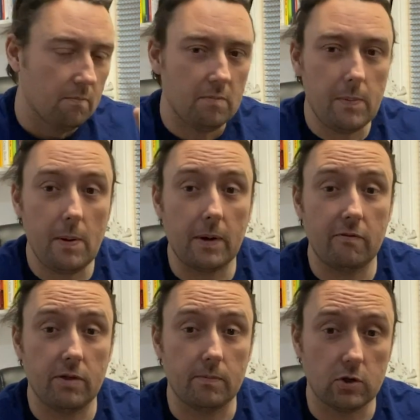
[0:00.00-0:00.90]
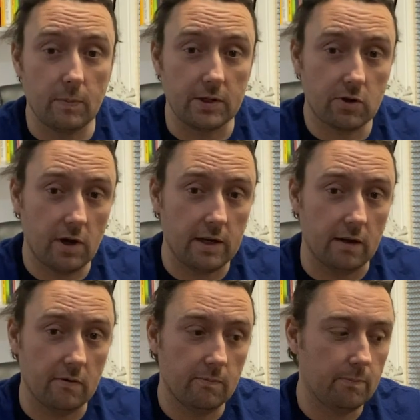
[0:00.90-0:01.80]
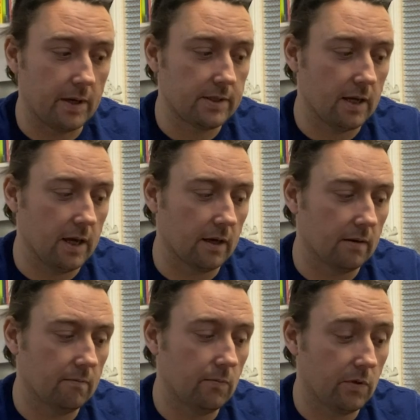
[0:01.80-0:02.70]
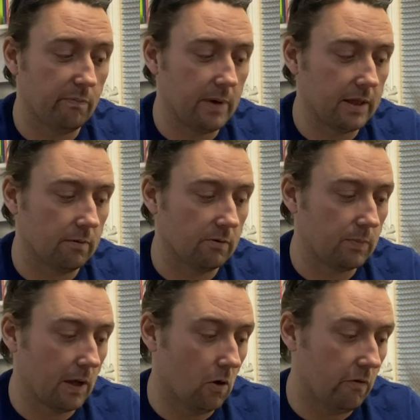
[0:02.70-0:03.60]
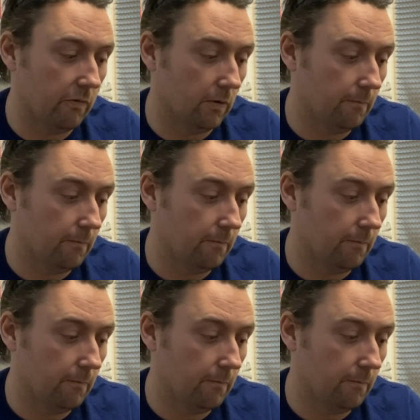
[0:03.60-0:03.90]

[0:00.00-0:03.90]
Maybe I'm giving them too much credit by saying they've made them smell awful.